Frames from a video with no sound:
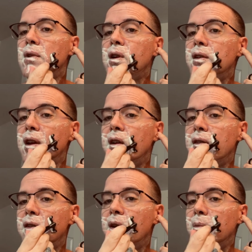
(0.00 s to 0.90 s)
Instead,
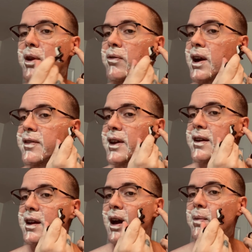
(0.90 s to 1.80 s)
just simply ride that
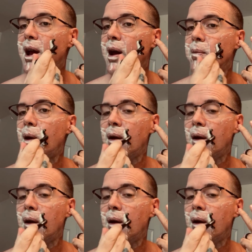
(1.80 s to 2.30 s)
top cap.